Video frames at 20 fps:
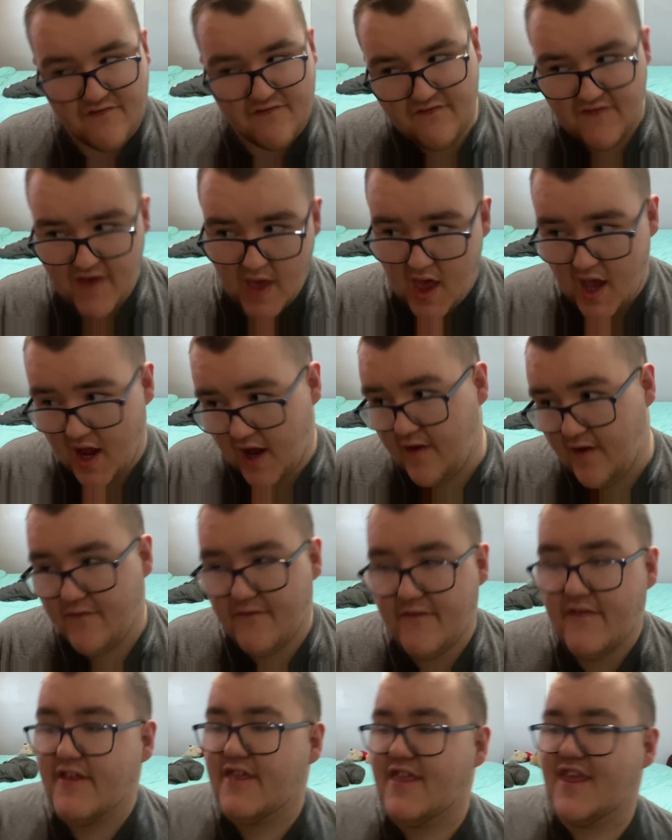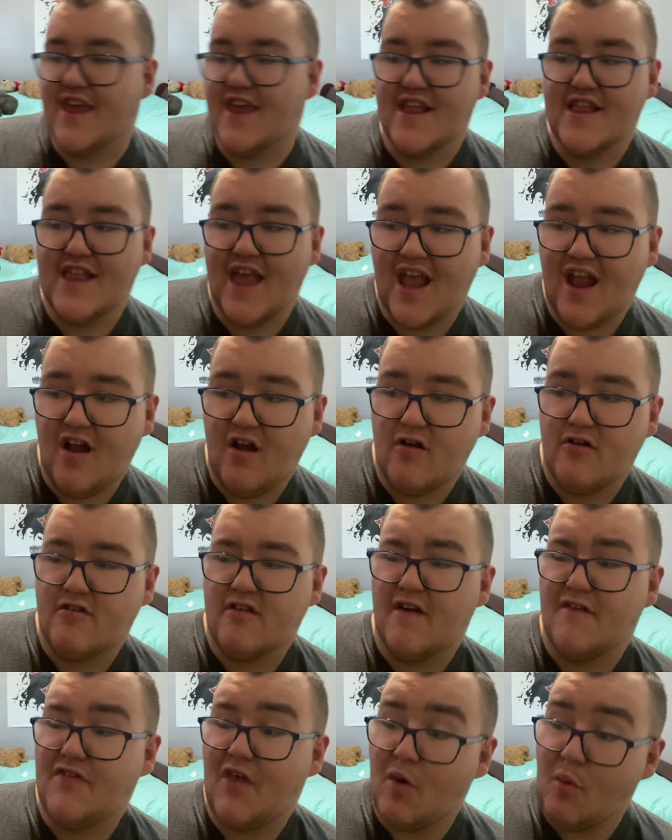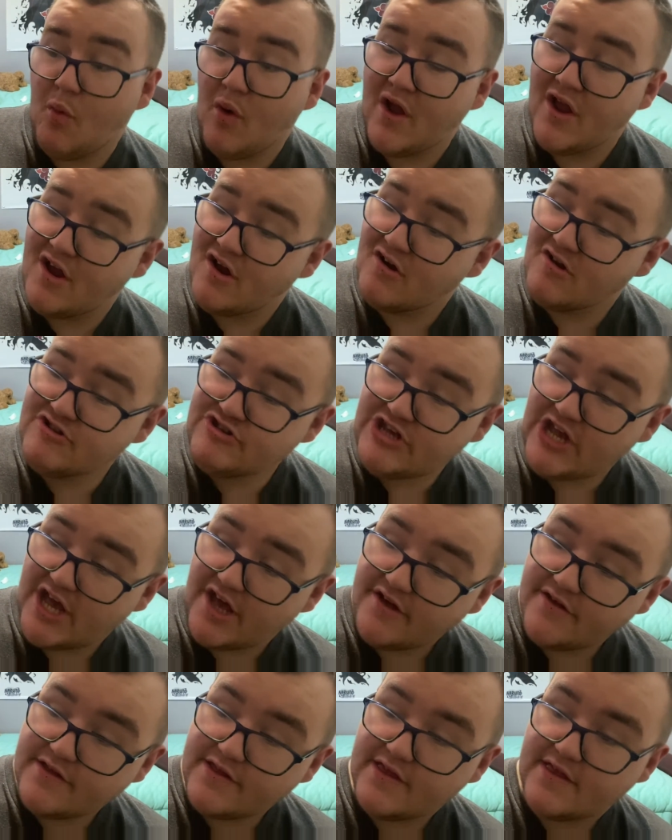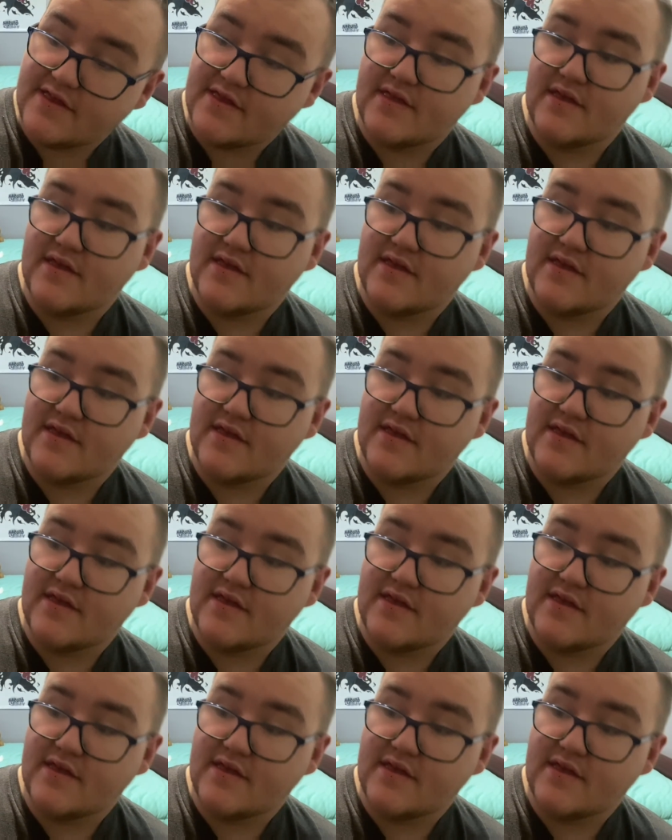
fine. Felicity can take care of herself. I want your girl child.